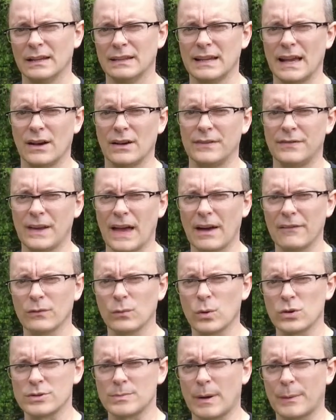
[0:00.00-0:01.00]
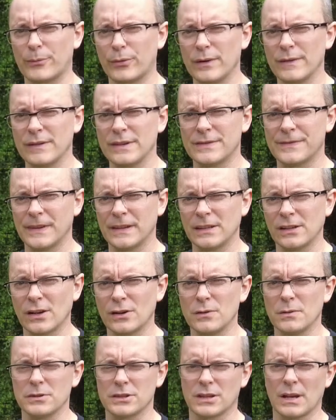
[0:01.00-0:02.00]
Now, if you haven't watched my previous
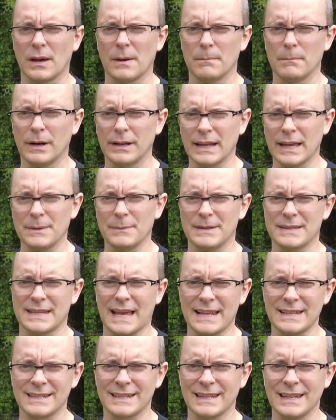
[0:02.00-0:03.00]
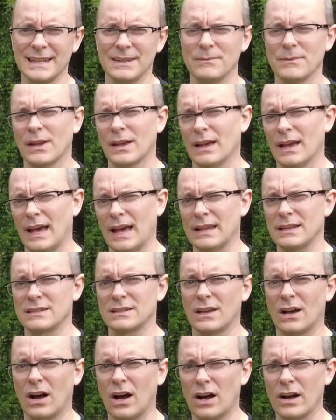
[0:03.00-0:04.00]
videos, my name is Anthony and
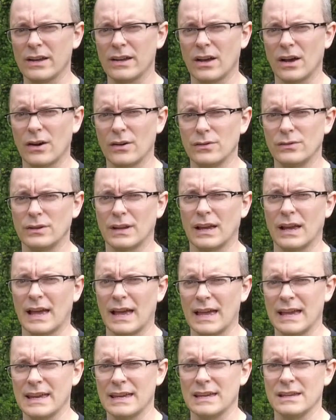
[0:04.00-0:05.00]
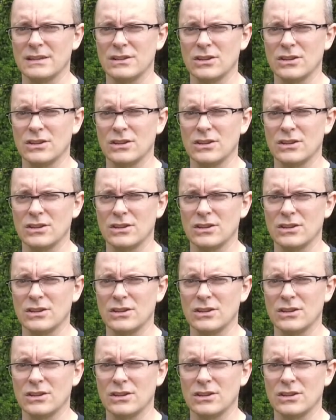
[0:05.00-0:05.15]
I own a